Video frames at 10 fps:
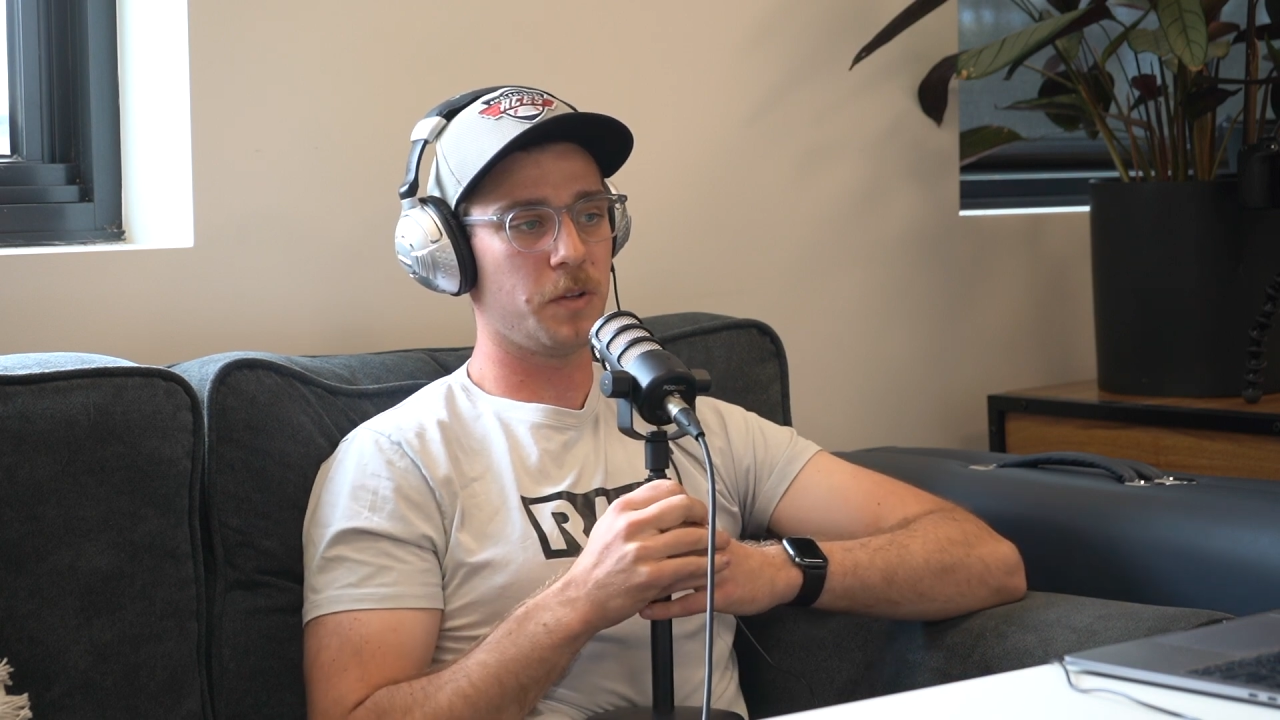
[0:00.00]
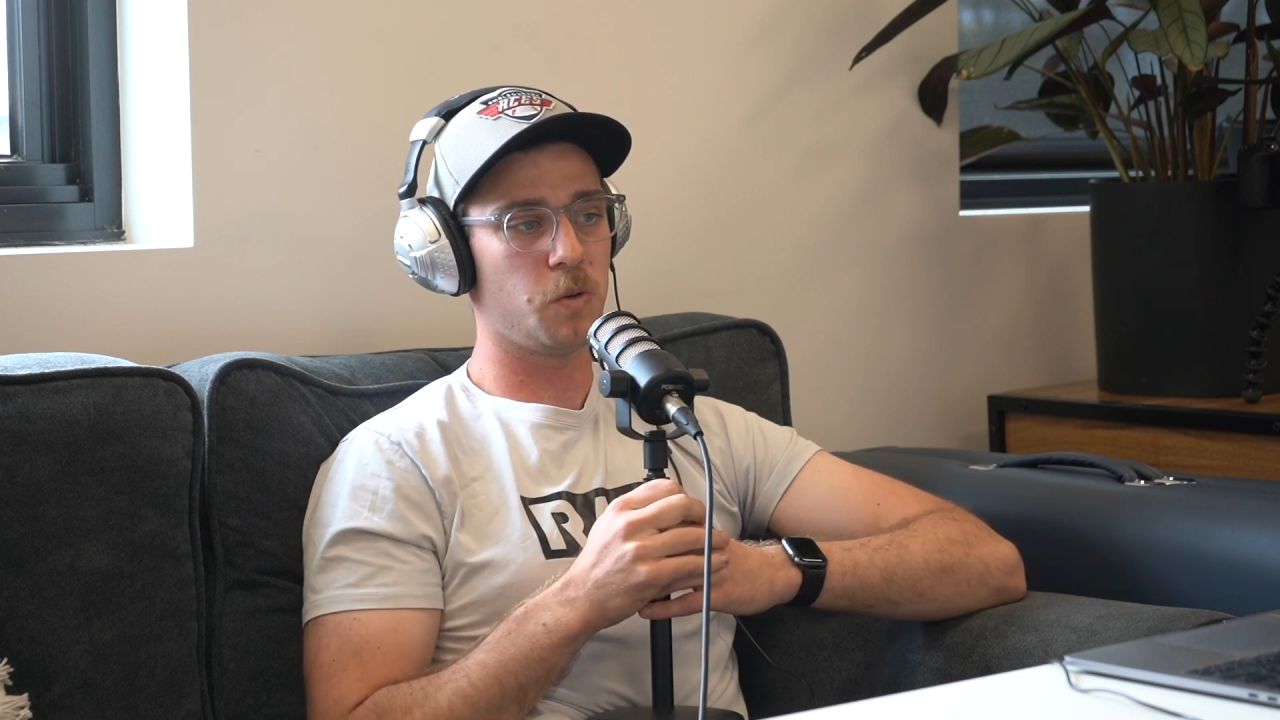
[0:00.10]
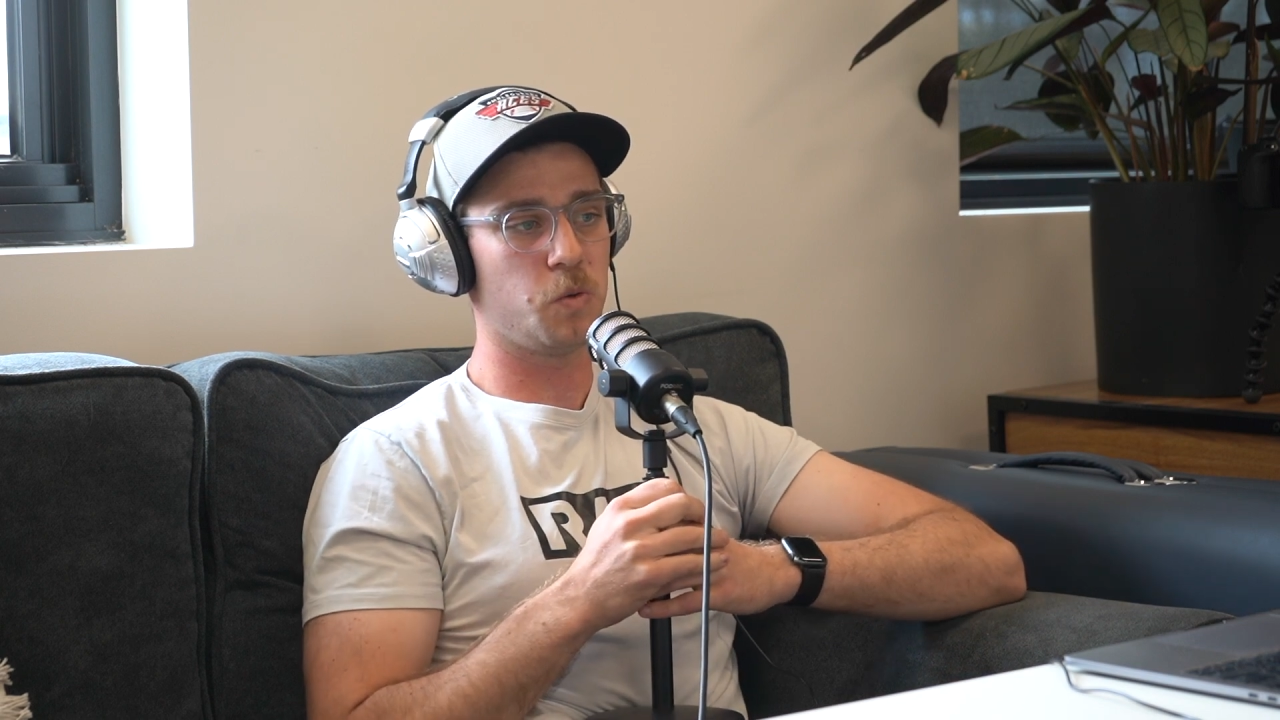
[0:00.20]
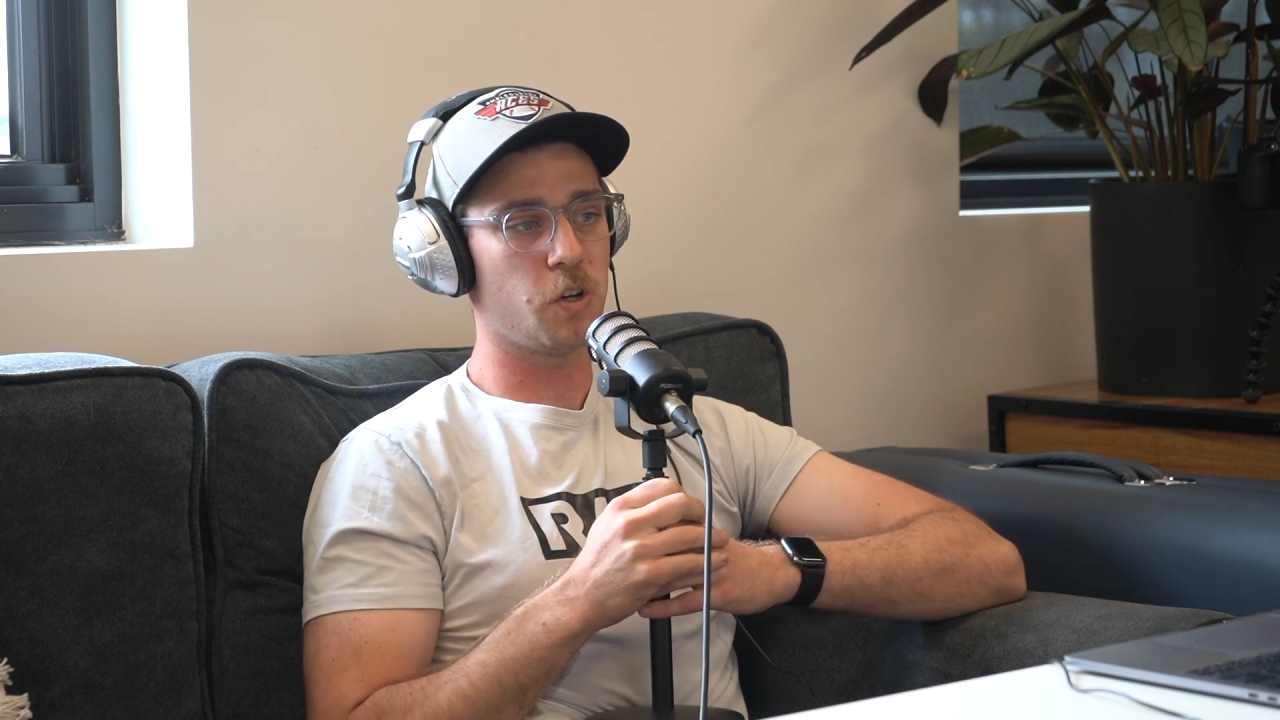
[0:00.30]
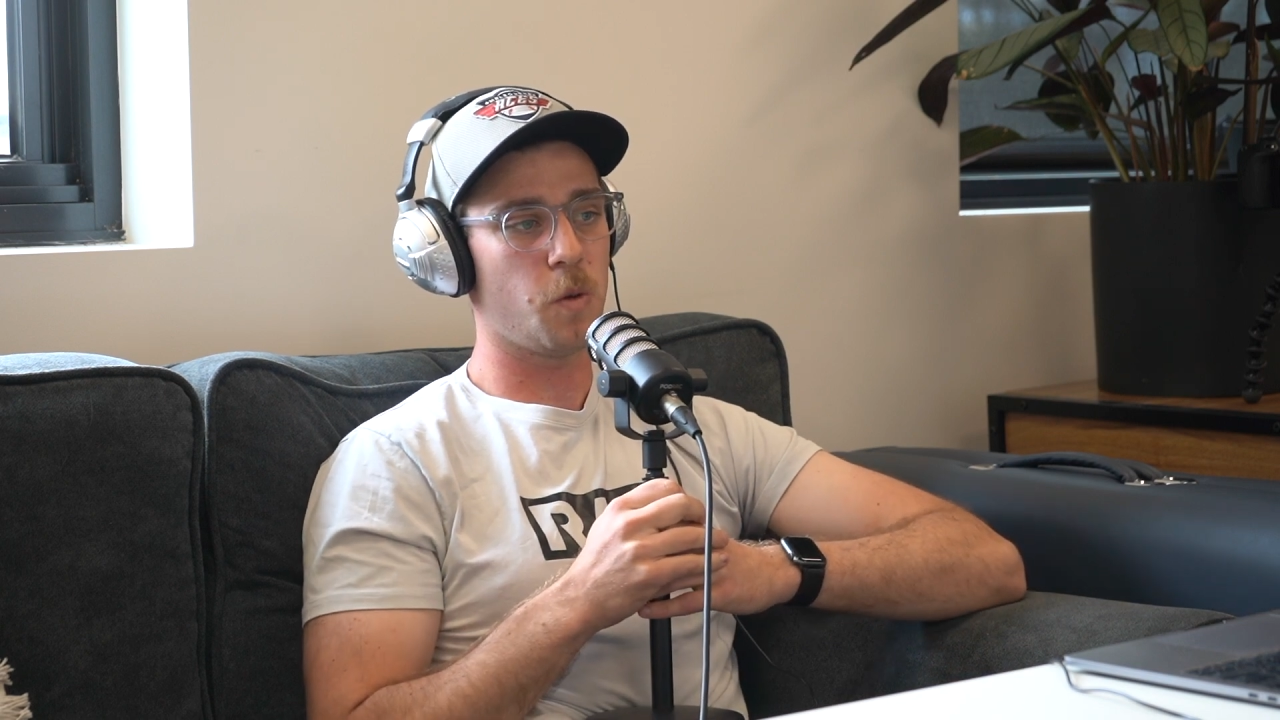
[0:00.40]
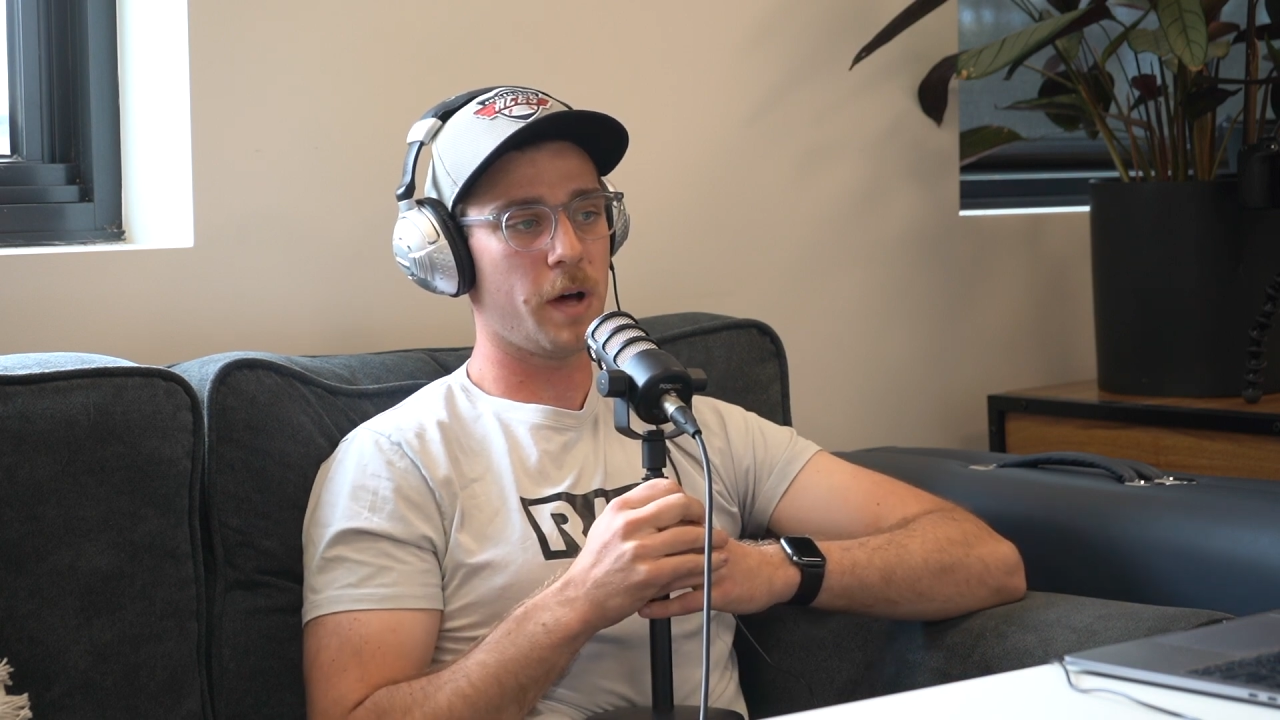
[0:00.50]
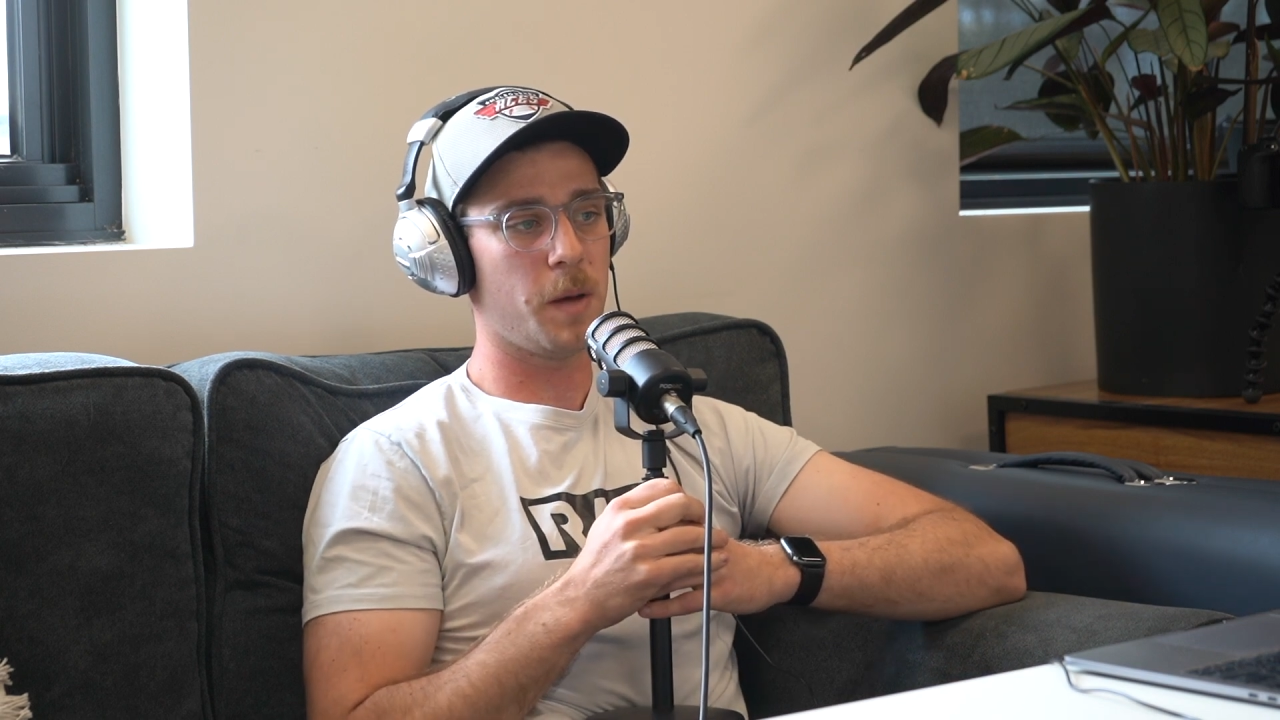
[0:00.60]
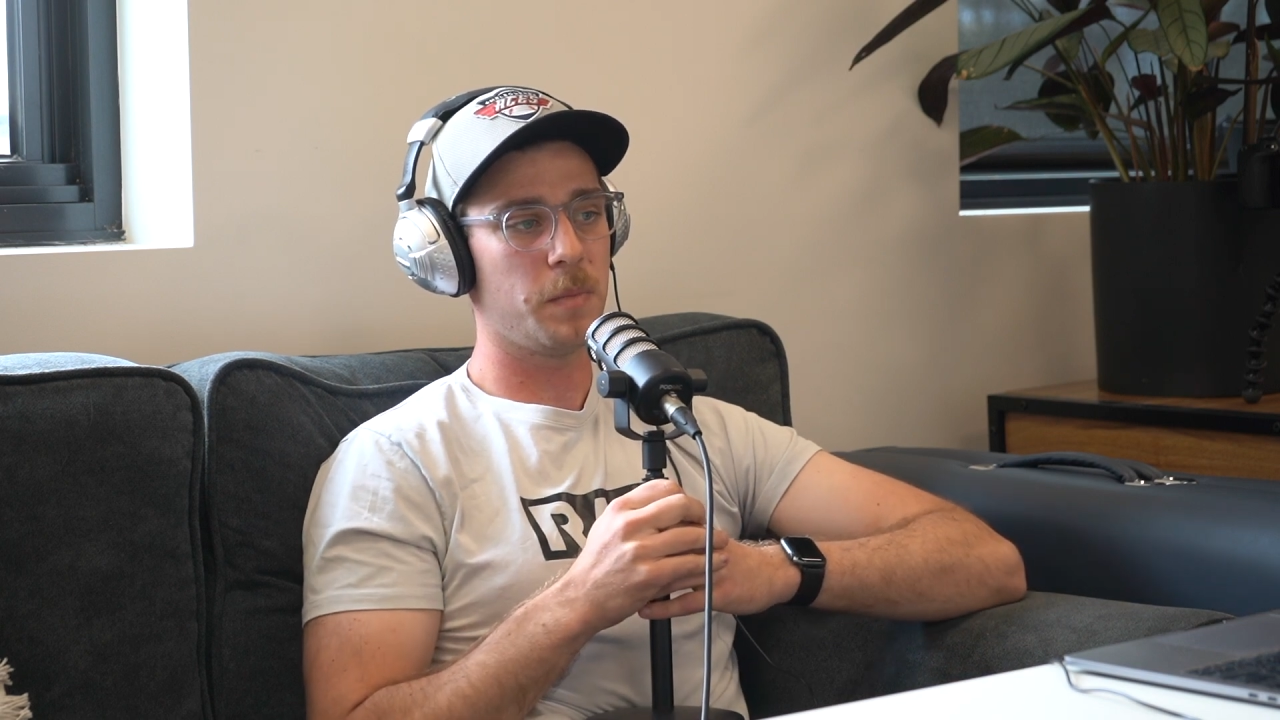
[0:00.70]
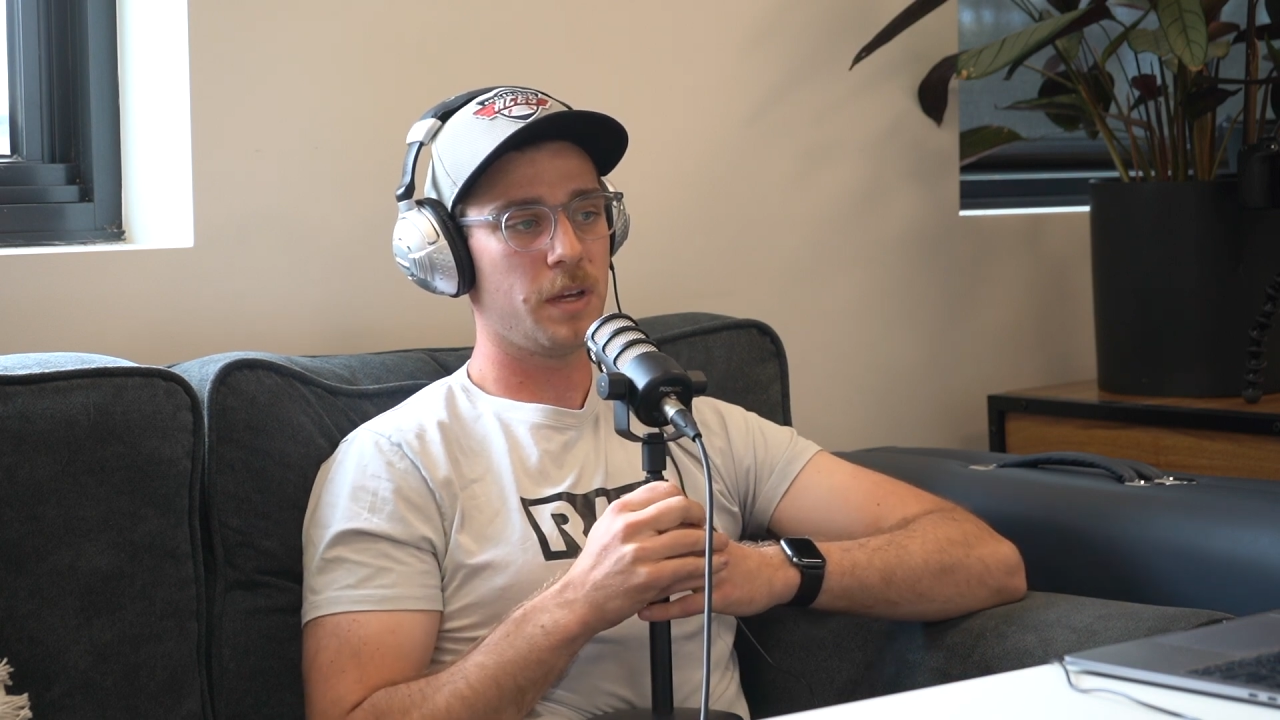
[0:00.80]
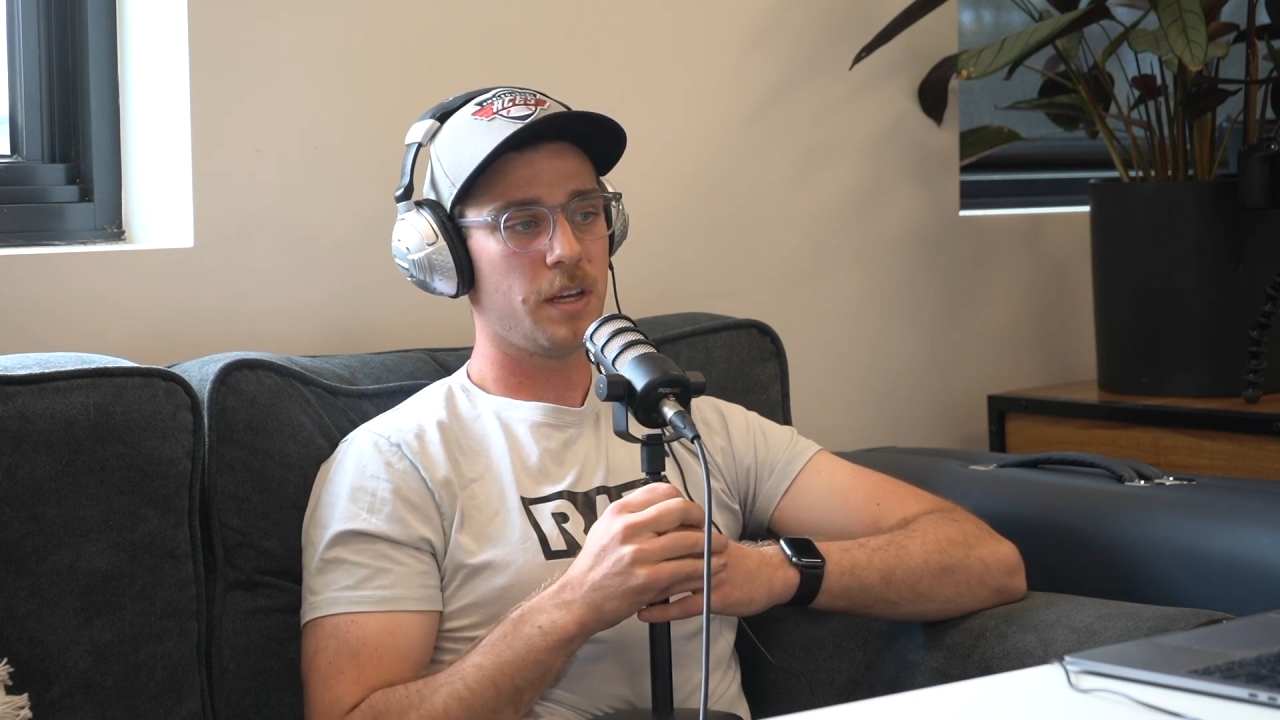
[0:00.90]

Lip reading: little top up